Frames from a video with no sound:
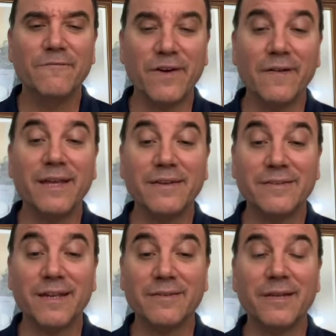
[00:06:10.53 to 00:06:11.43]
Fairly
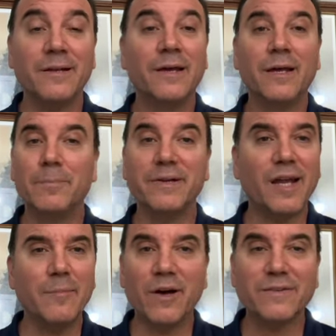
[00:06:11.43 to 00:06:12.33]
consistent, but
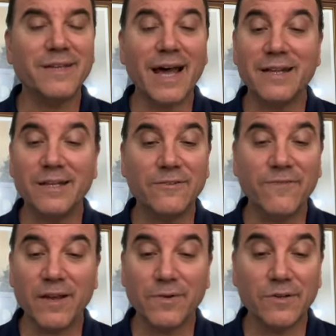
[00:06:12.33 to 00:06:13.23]
Del Mar's not his
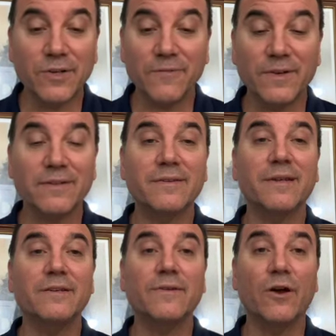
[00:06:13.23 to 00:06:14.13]
favorite surface.
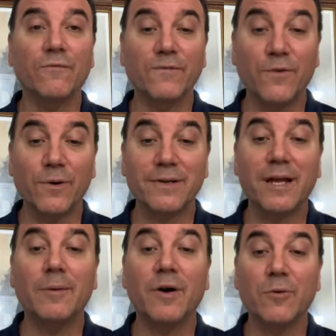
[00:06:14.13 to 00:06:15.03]
He's 0 for 4 at
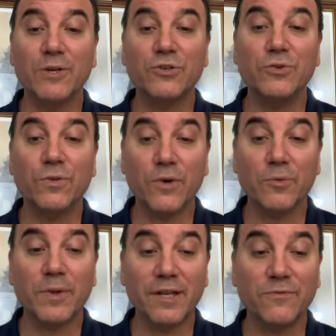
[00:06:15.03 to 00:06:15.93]
Del Mar with 2
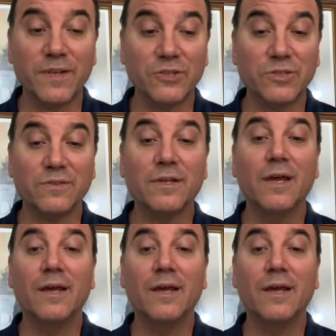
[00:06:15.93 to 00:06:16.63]
third-place finishes.